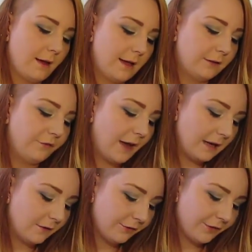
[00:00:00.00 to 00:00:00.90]
And the
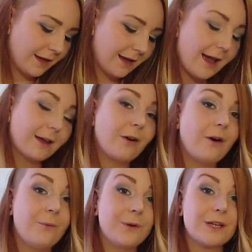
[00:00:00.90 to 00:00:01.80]
final thing I
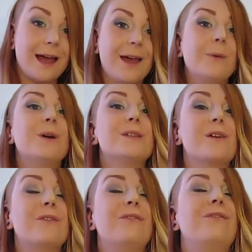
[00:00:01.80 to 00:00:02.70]
got, which I was
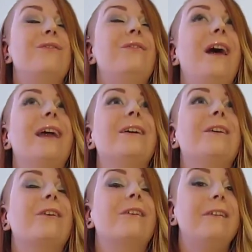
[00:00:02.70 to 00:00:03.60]

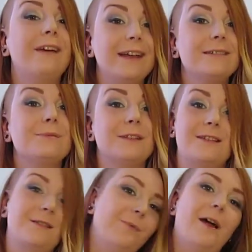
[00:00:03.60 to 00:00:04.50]
incredibly
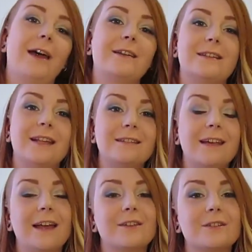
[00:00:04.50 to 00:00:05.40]
surprised to
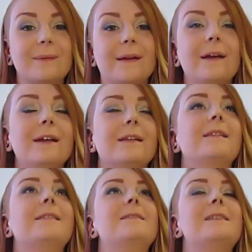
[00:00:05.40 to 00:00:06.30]
see, I just about
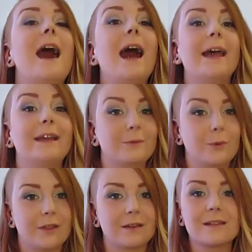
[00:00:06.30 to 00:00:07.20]
died
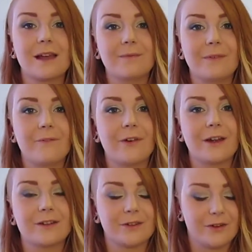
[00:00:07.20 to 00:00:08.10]
with excitement when
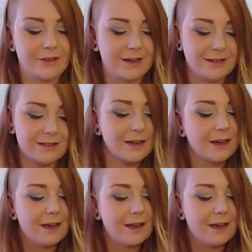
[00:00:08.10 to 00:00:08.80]
I saw this.